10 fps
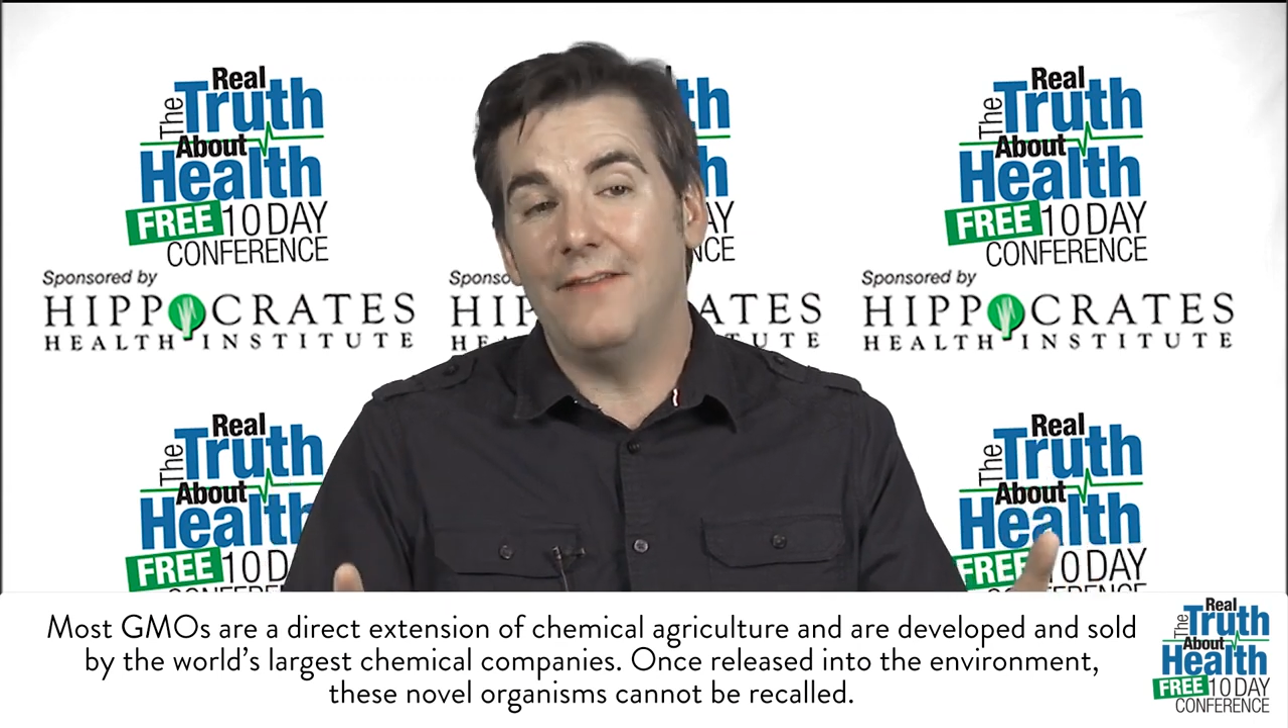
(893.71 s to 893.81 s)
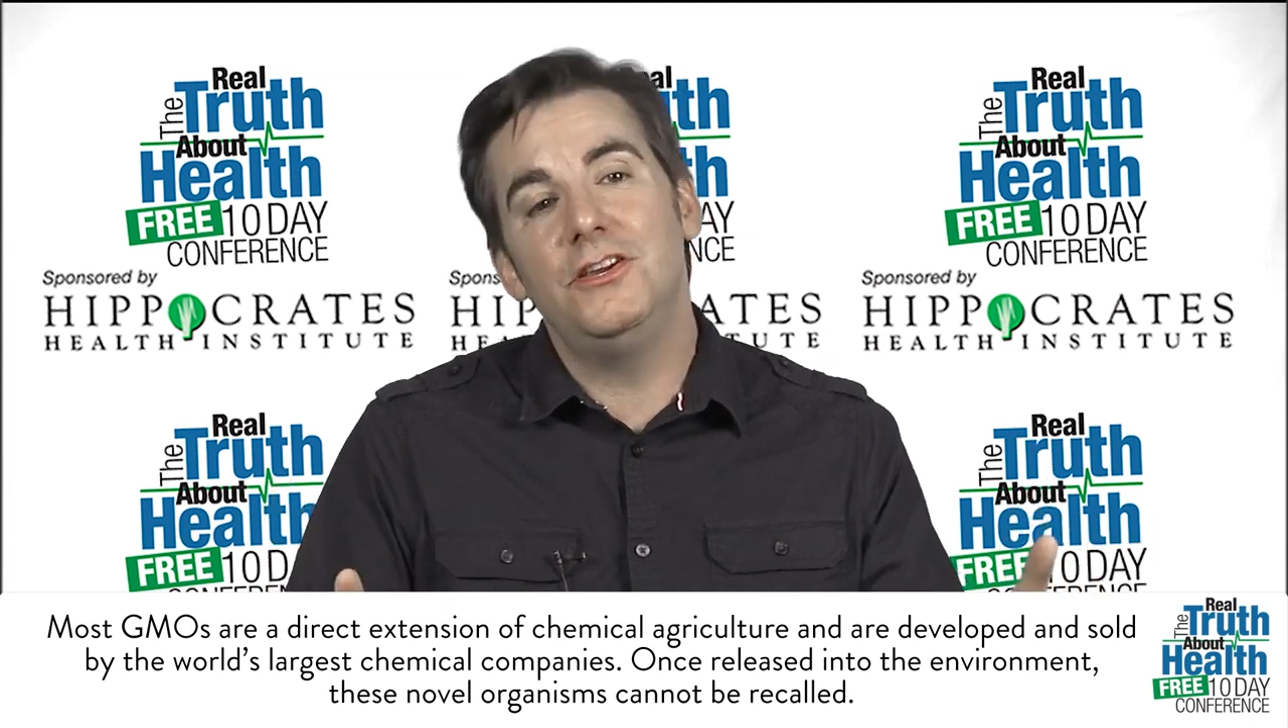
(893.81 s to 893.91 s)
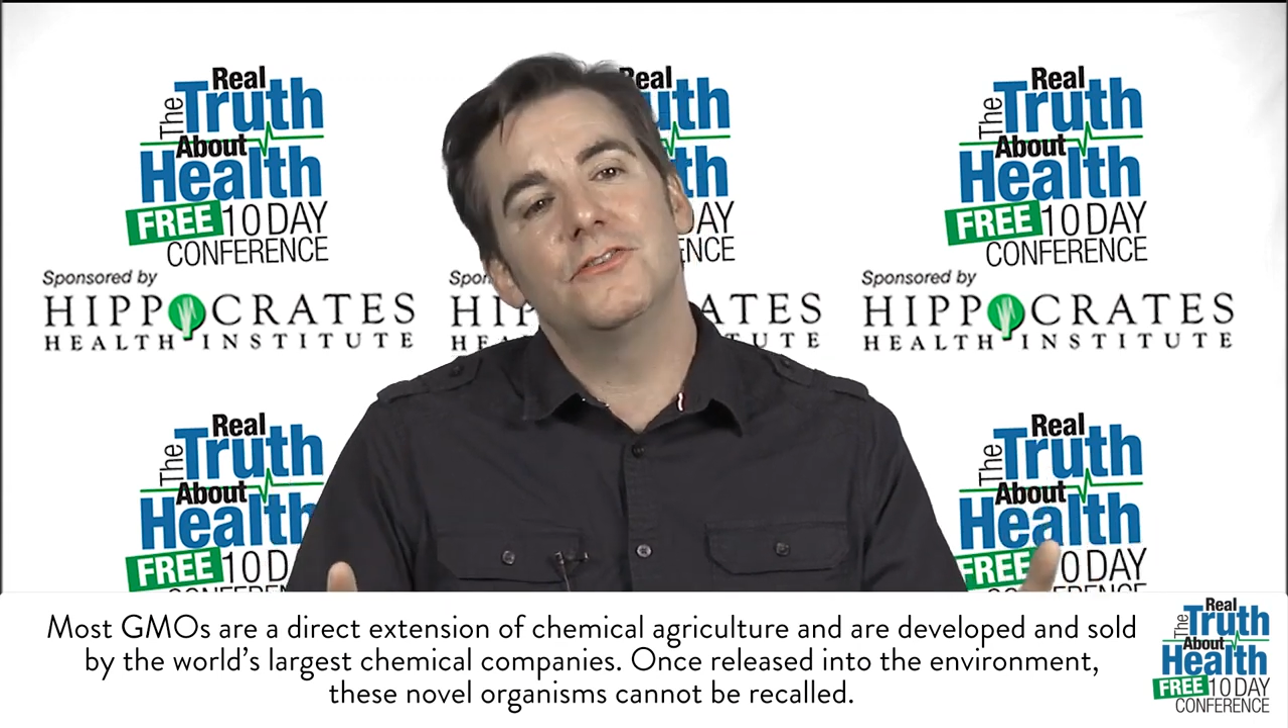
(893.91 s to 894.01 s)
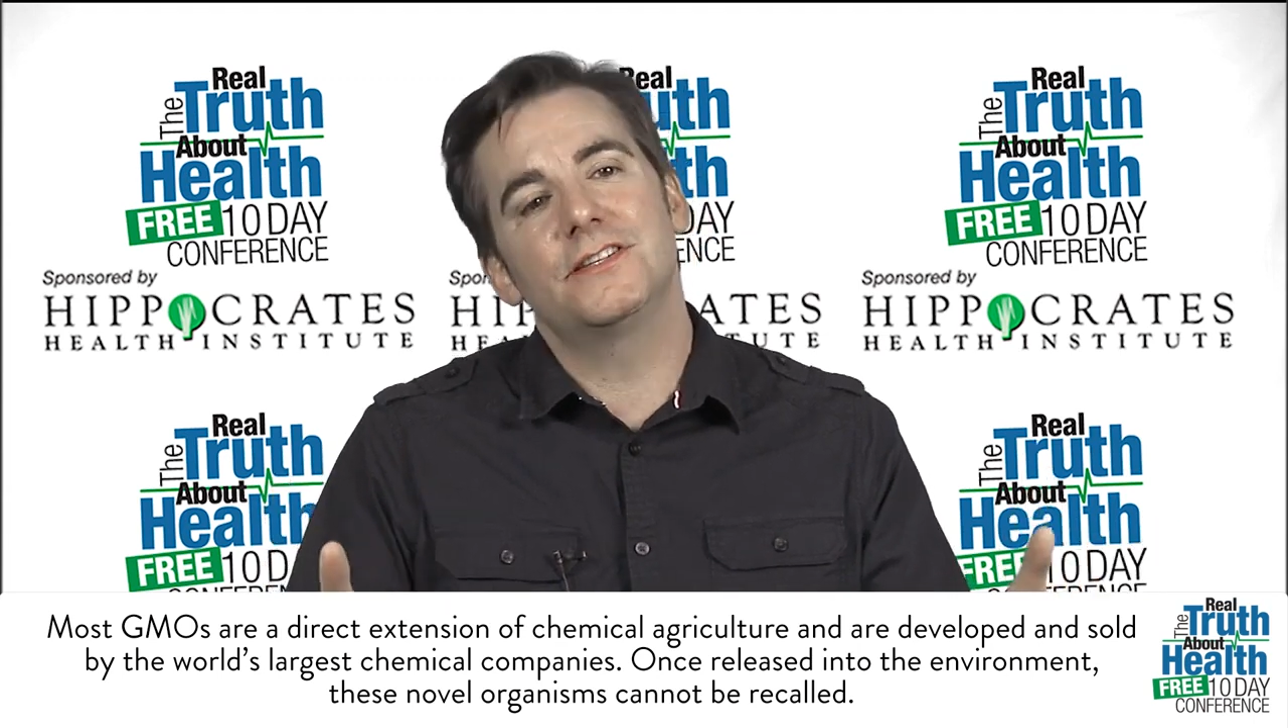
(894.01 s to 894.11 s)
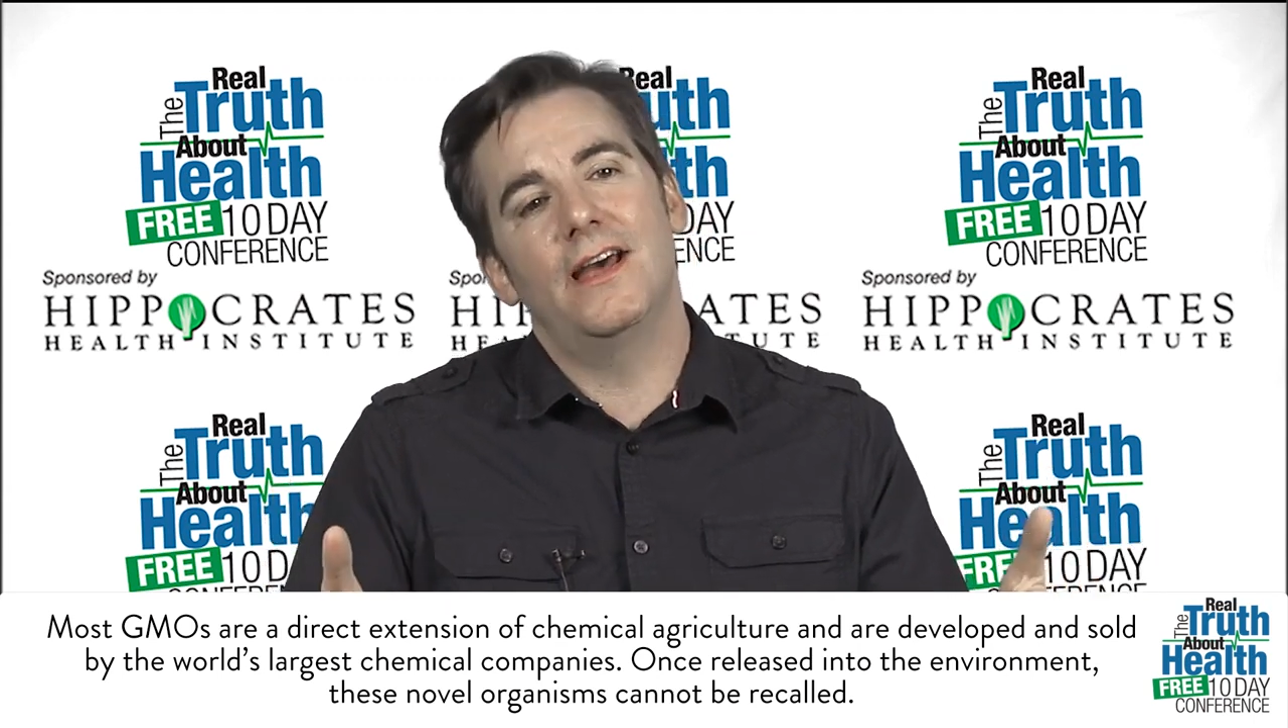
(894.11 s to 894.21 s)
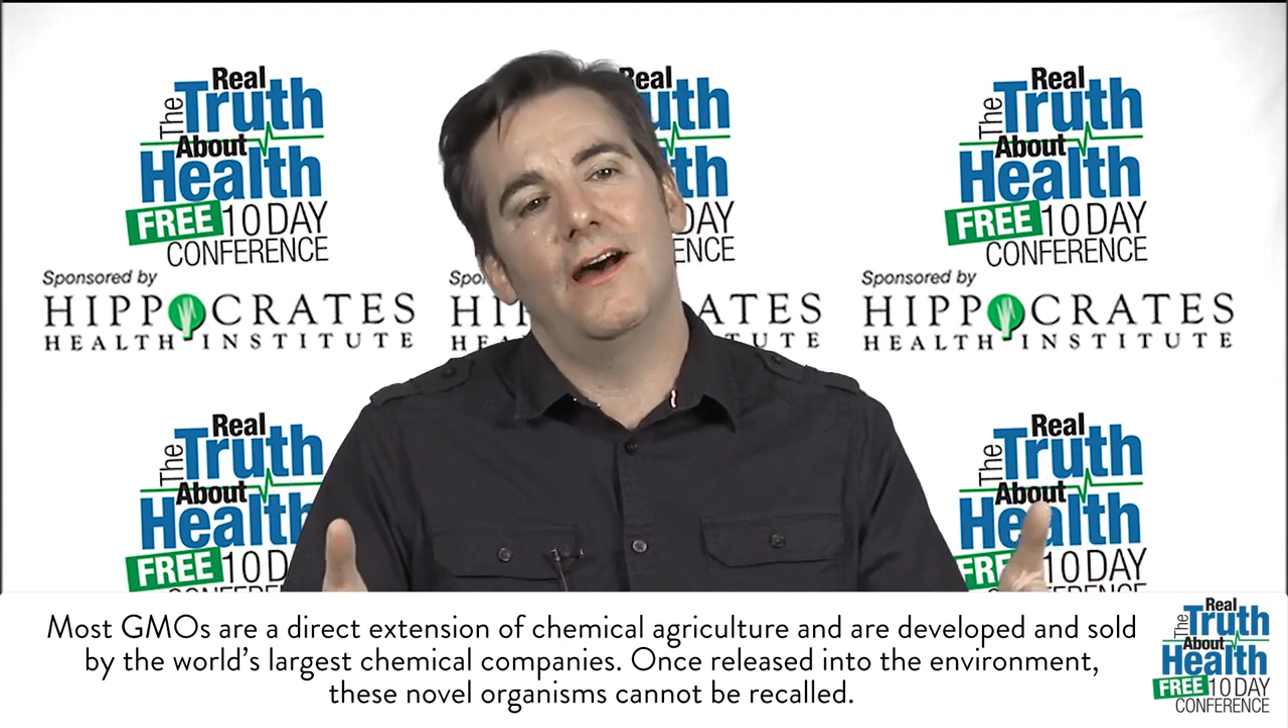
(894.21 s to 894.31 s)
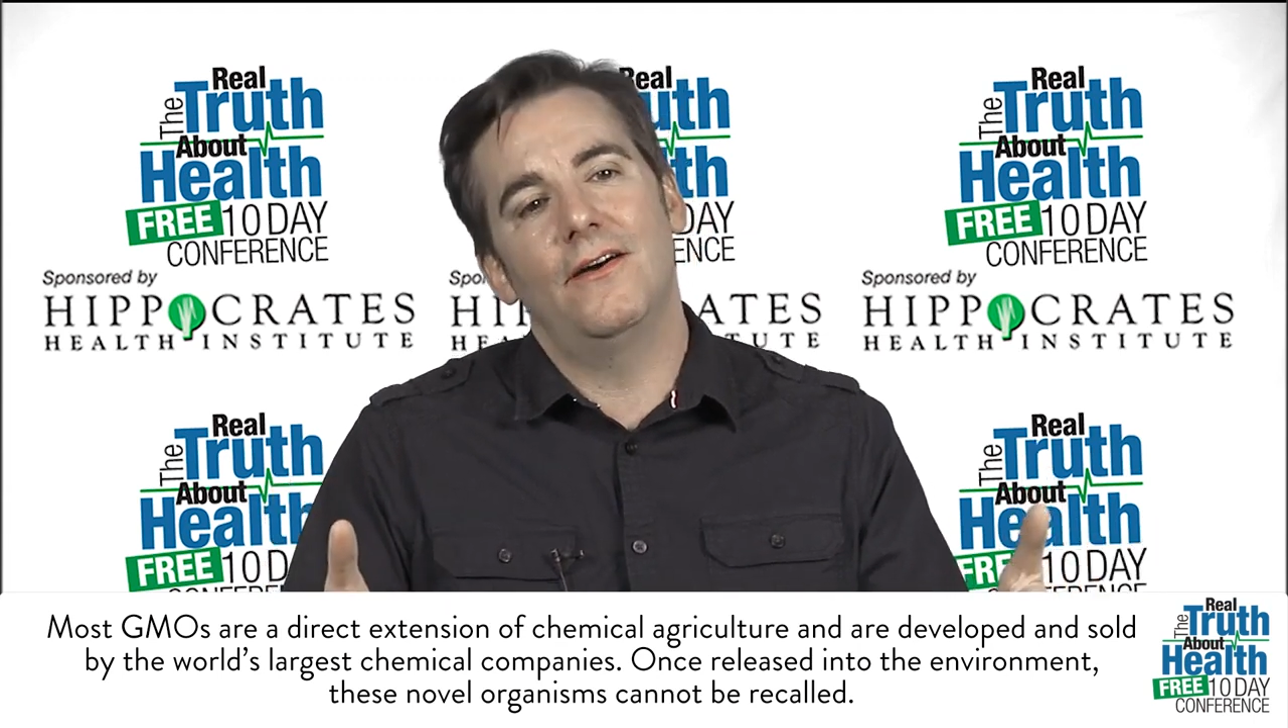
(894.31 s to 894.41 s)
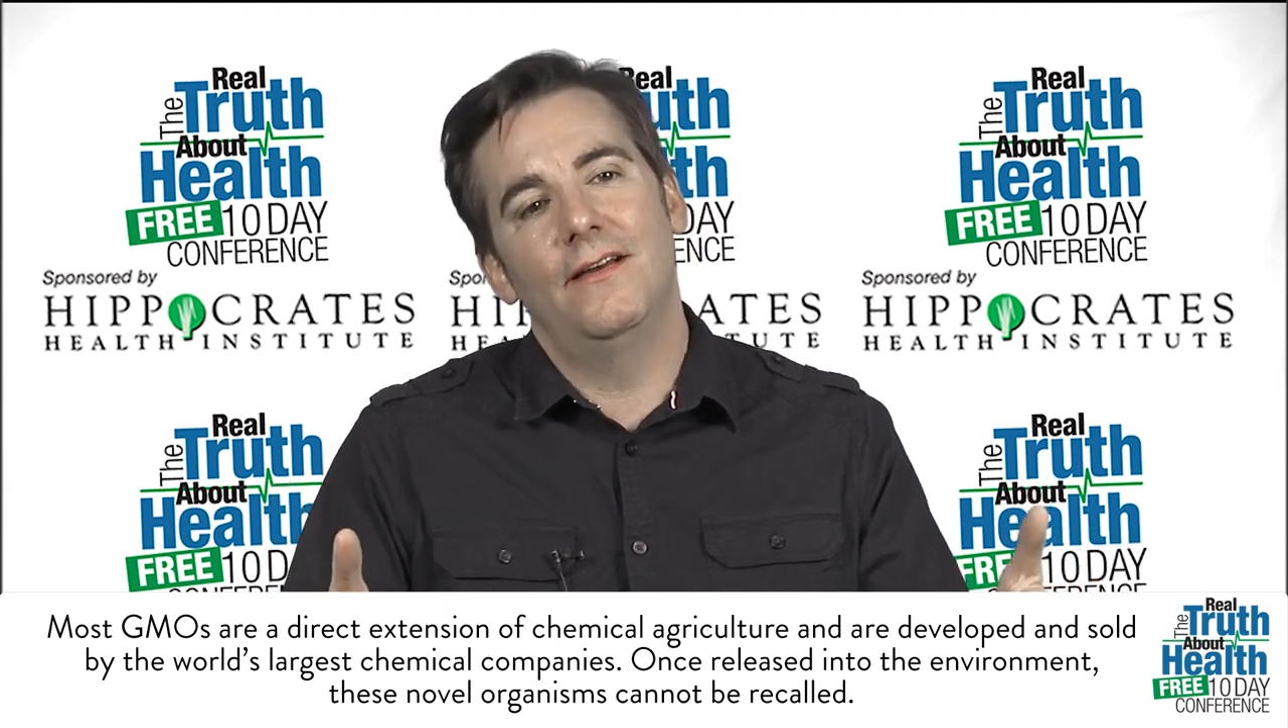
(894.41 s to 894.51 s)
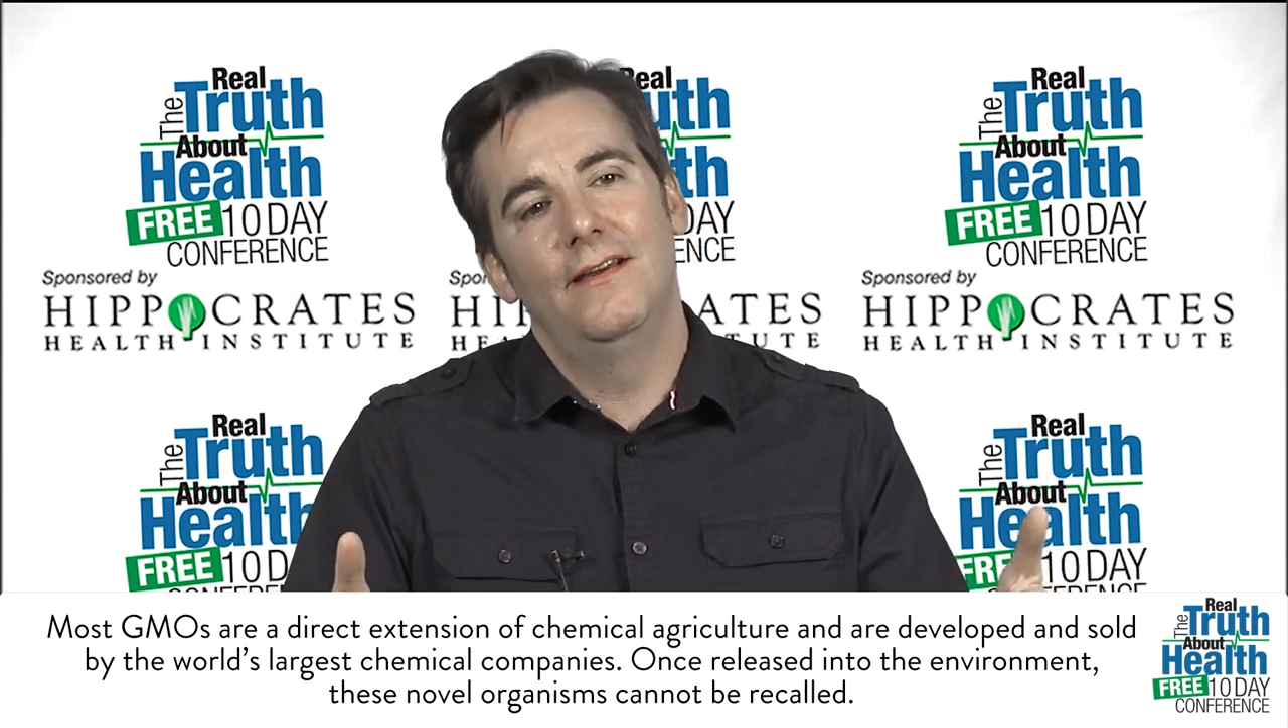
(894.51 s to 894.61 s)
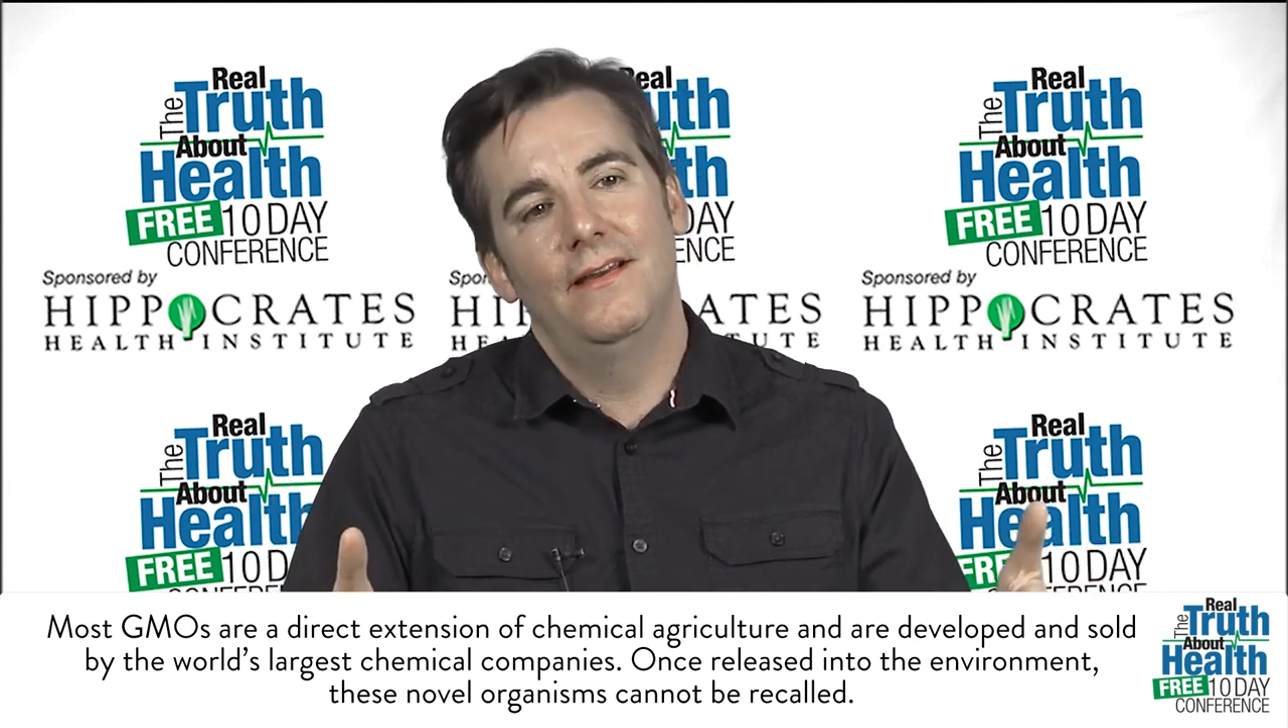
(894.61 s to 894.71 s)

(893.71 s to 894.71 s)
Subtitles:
years now,